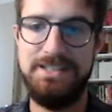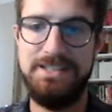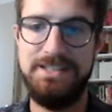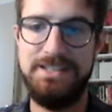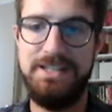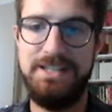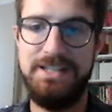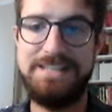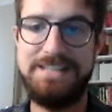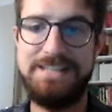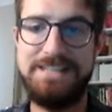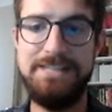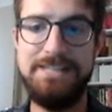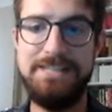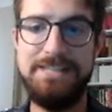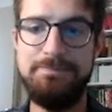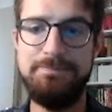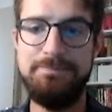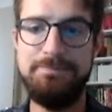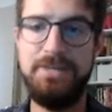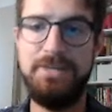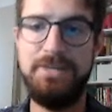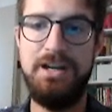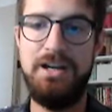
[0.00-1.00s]
That's it.
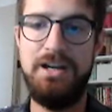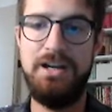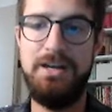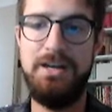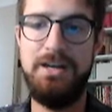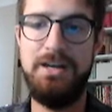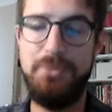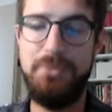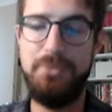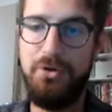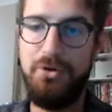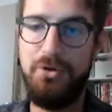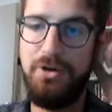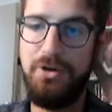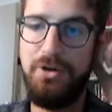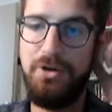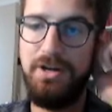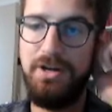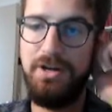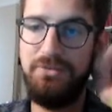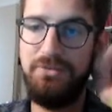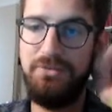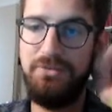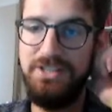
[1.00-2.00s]

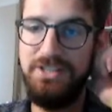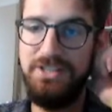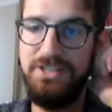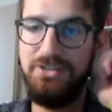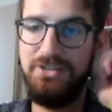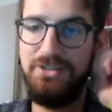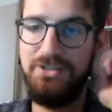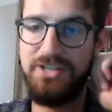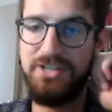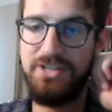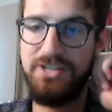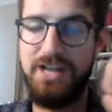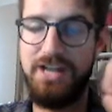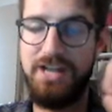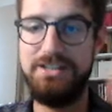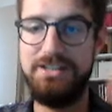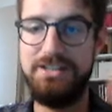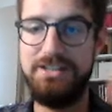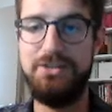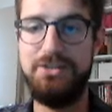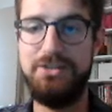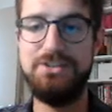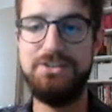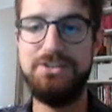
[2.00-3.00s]
More videos and
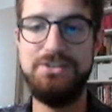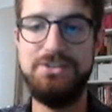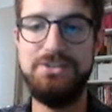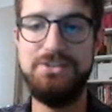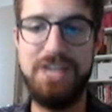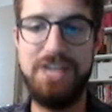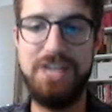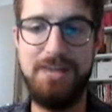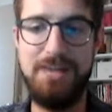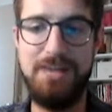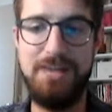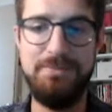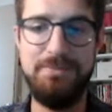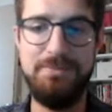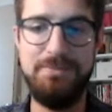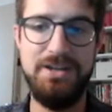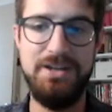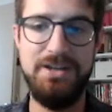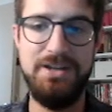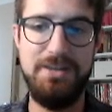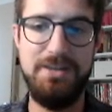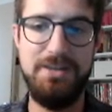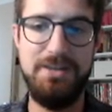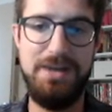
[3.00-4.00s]
articles to come
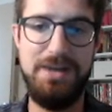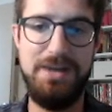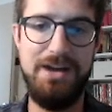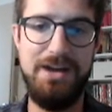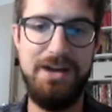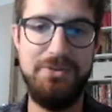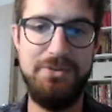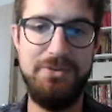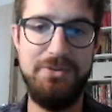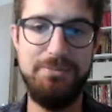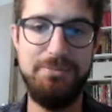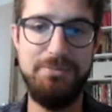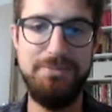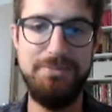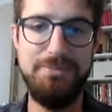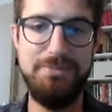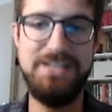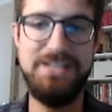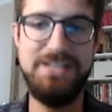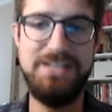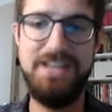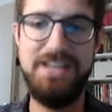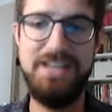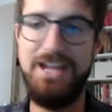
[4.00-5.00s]
about the
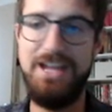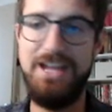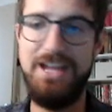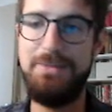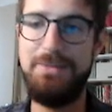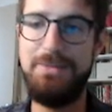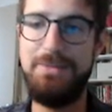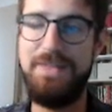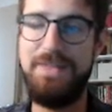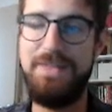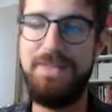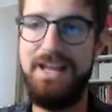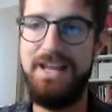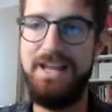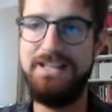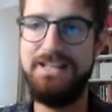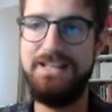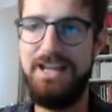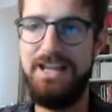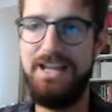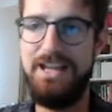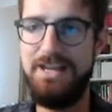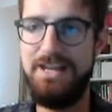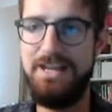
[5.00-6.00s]
mid game and the late
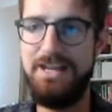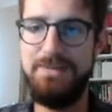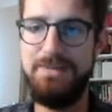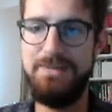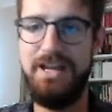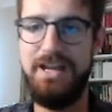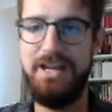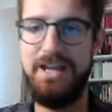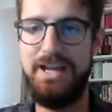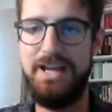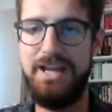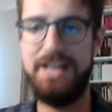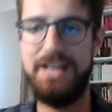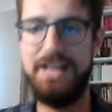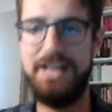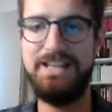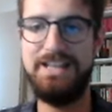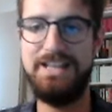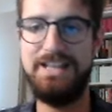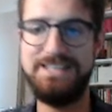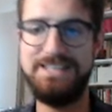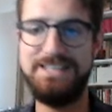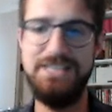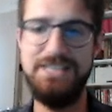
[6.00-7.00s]
game, and
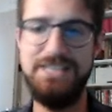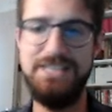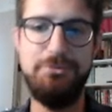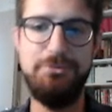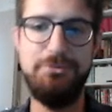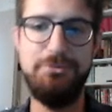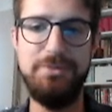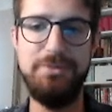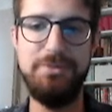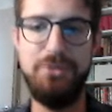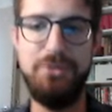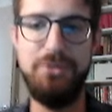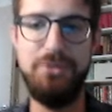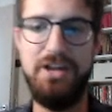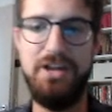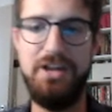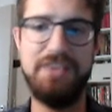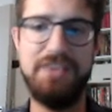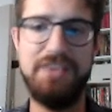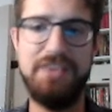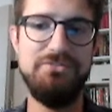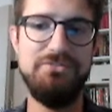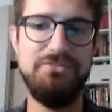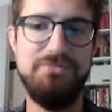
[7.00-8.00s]
let's see if people
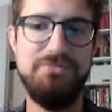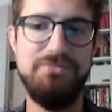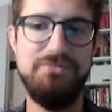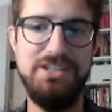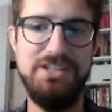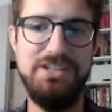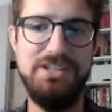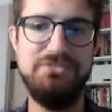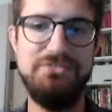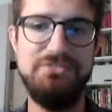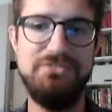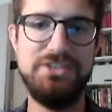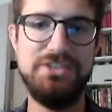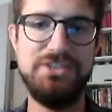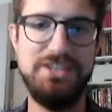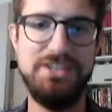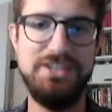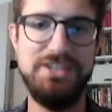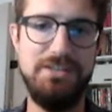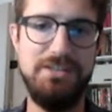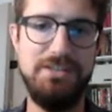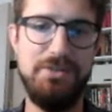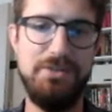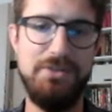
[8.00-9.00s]
are
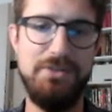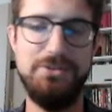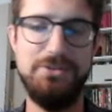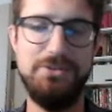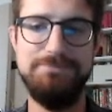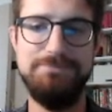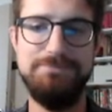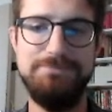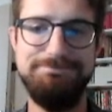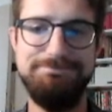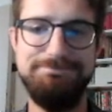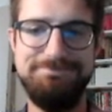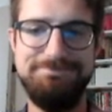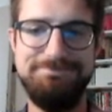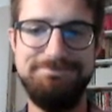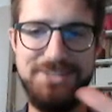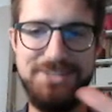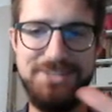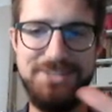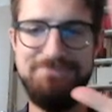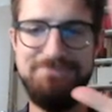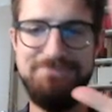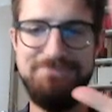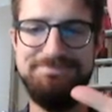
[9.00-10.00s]
interested in those.
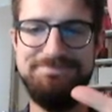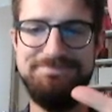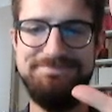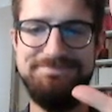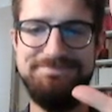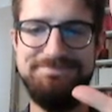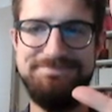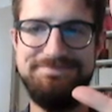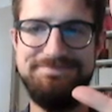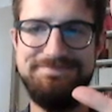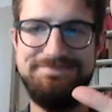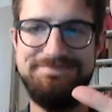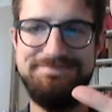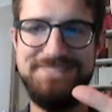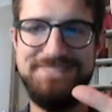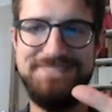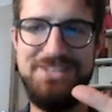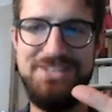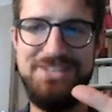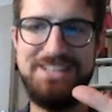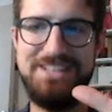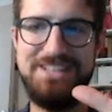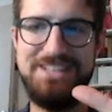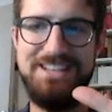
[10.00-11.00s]
So, see
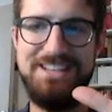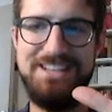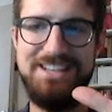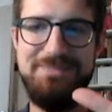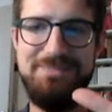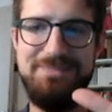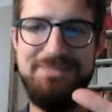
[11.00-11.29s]
you next time.